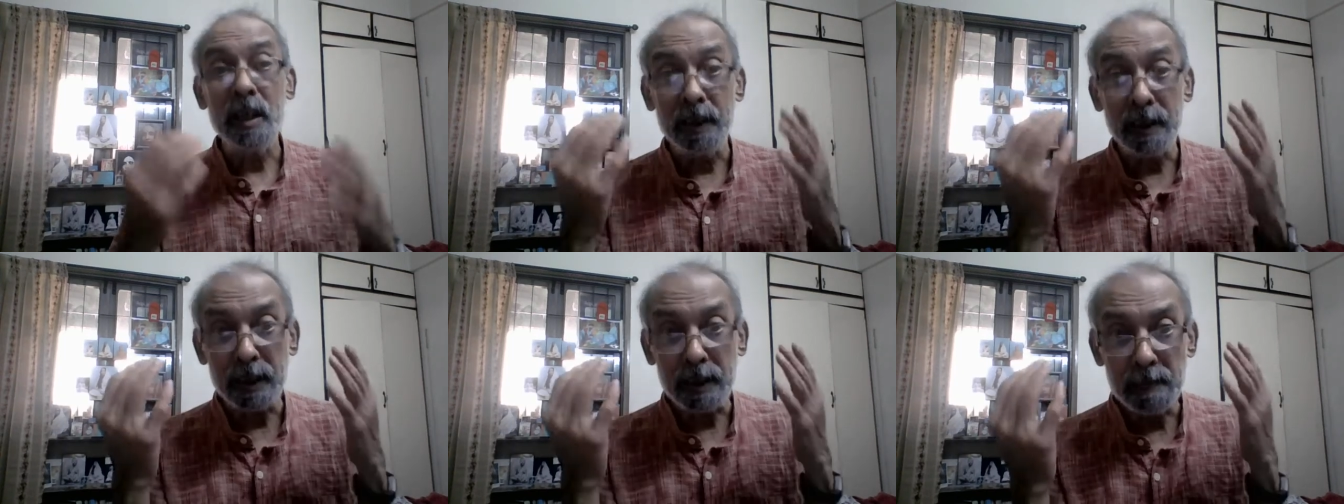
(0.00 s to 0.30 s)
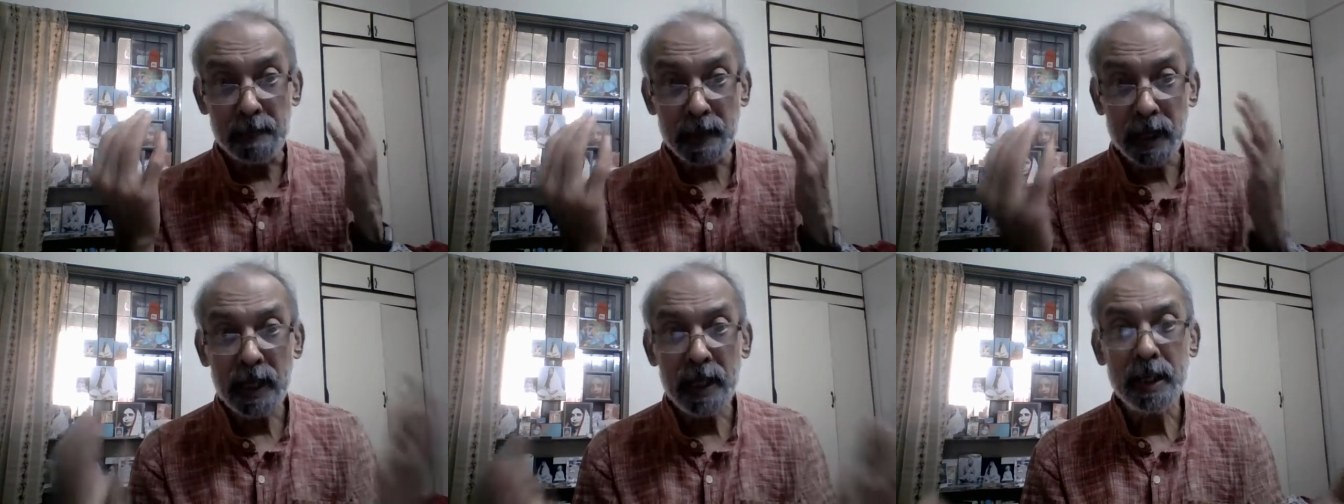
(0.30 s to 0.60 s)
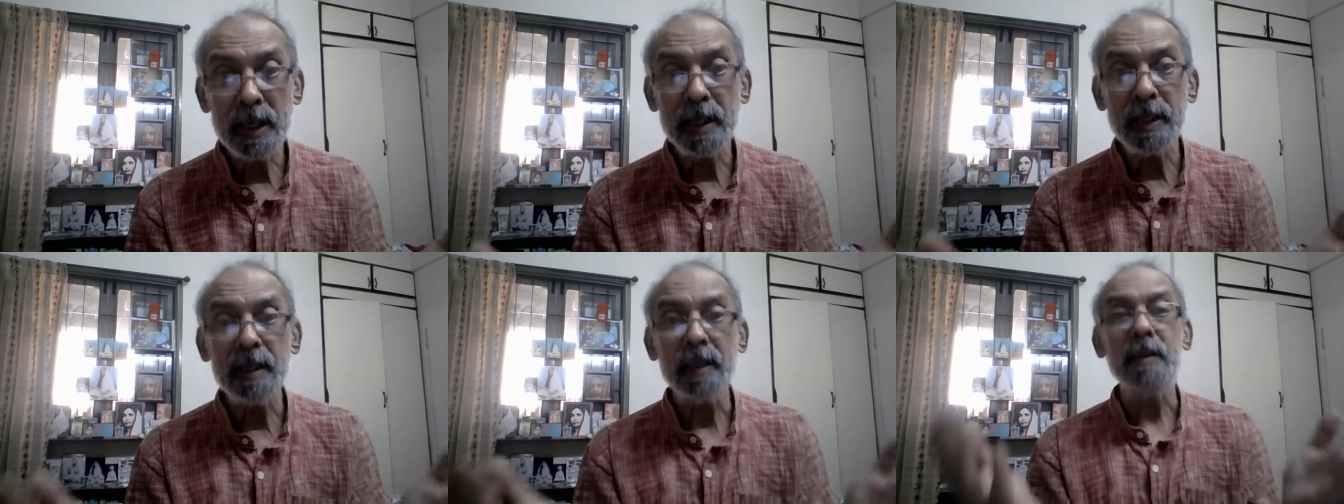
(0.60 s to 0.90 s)

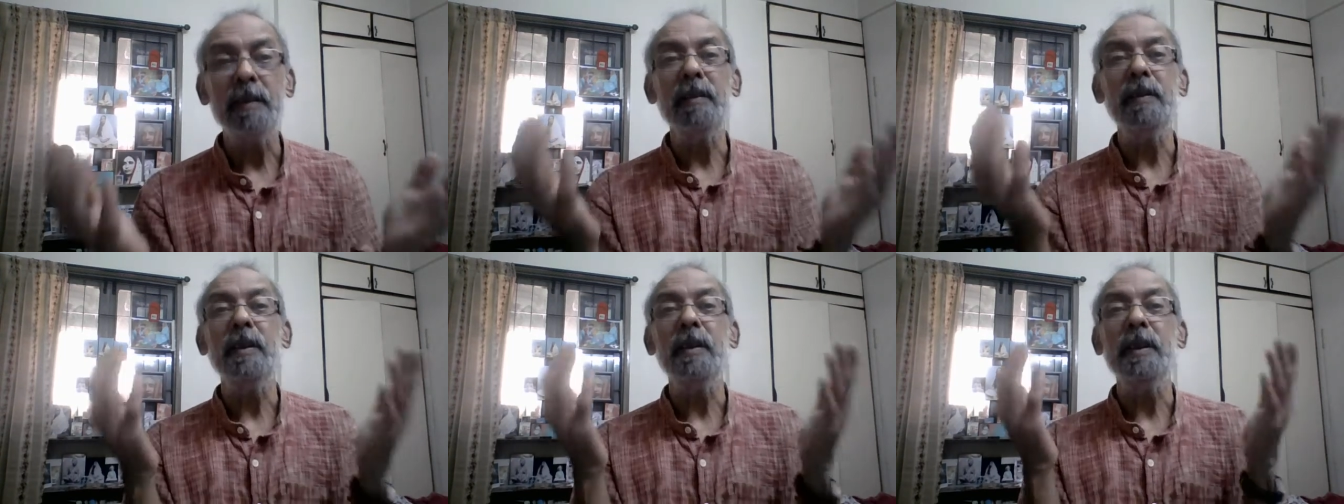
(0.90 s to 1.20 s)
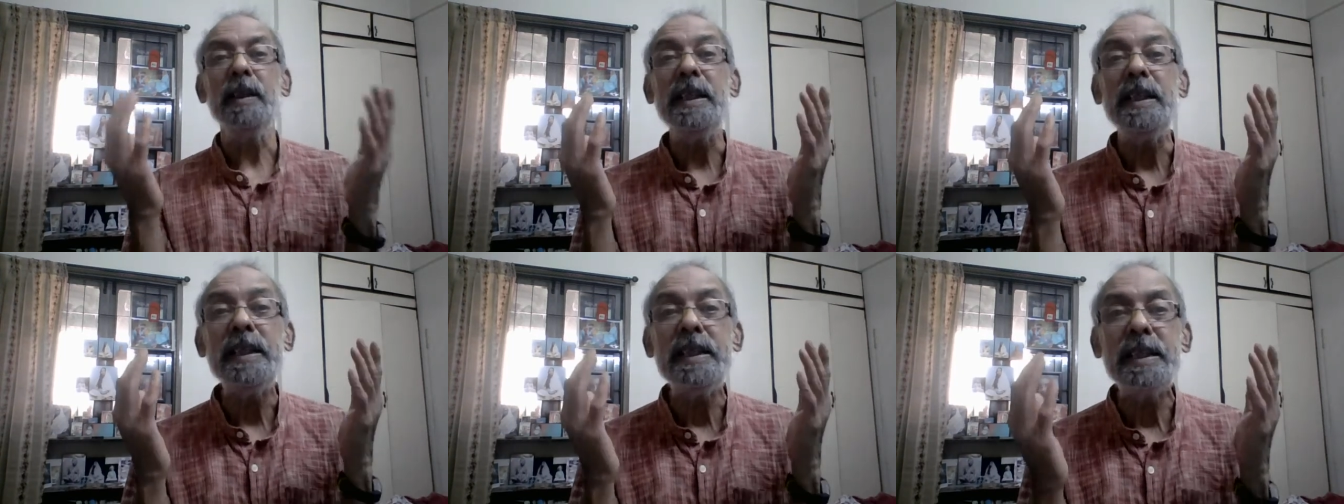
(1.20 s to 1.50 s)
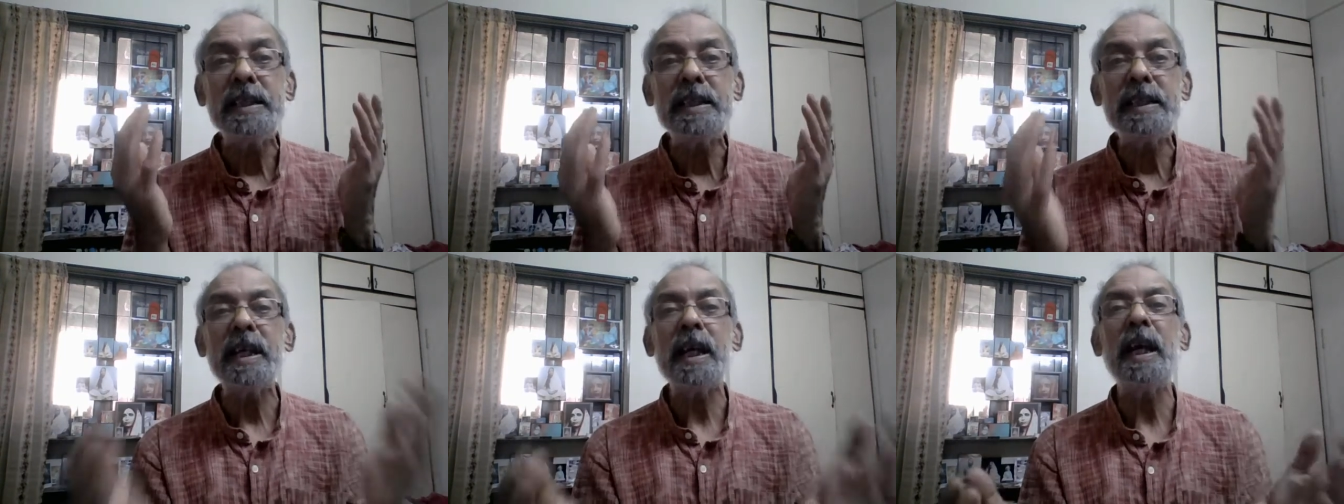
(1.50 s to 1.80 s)
remained
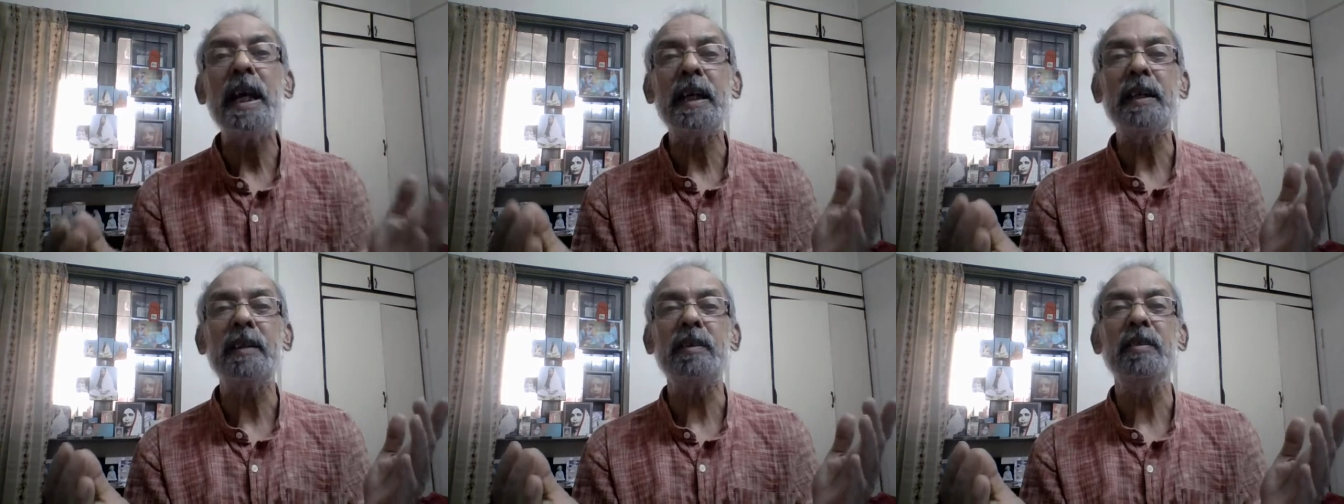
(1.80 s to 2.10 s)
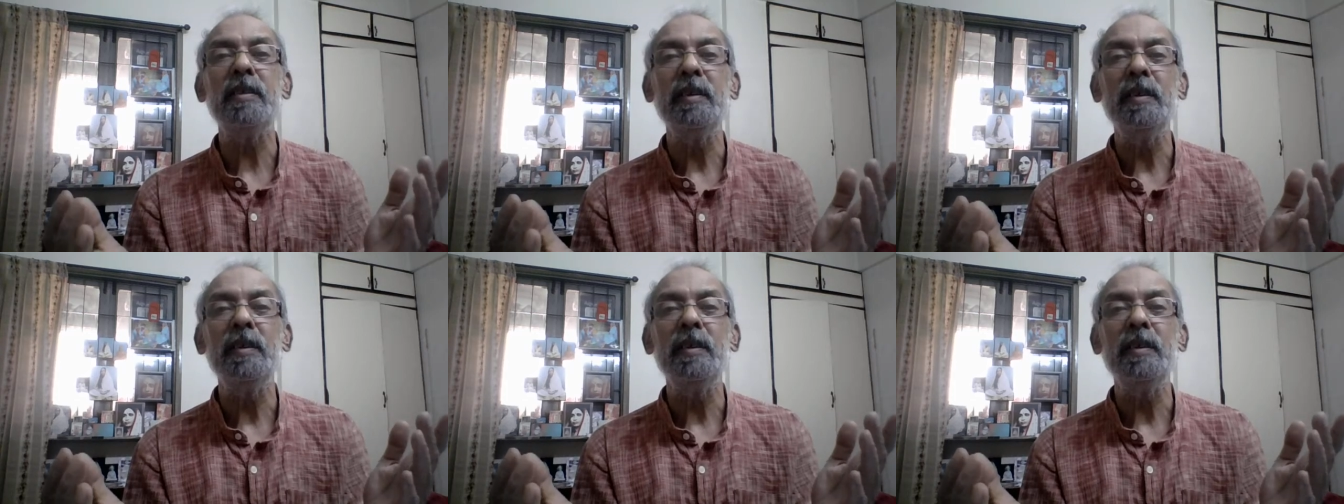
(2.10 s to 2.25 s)
intact